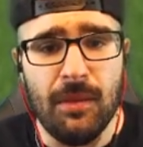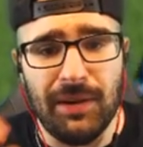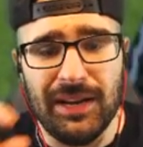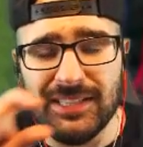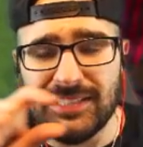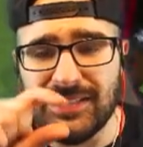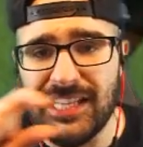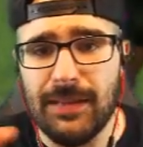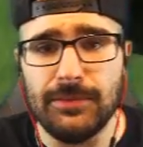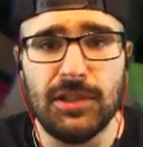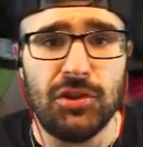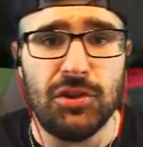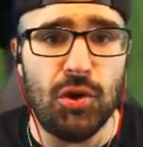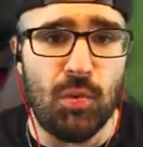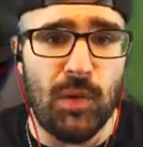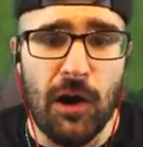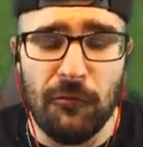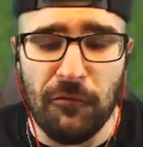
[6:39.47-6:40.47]
but it seems to
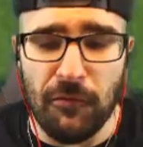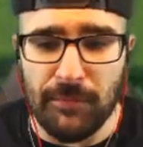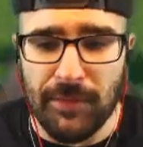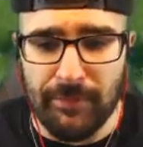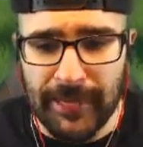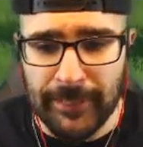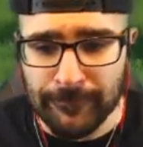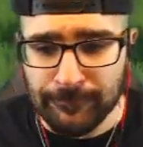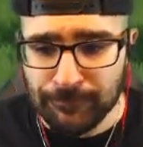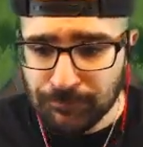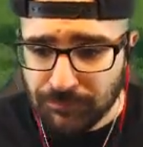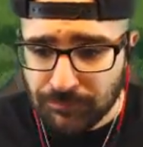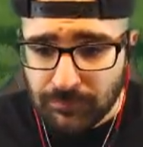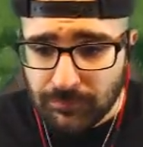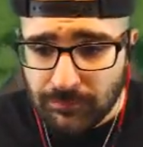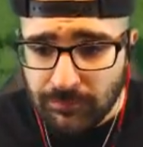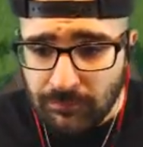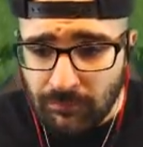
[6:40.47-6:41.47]
do well for me, man.
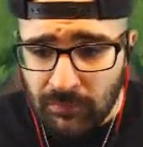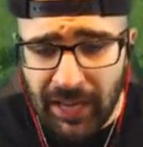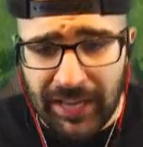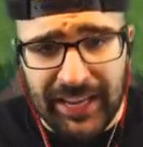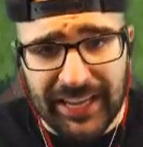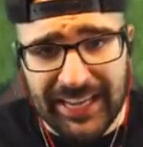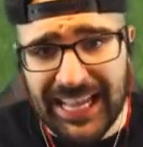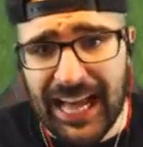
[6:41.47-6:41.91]
And it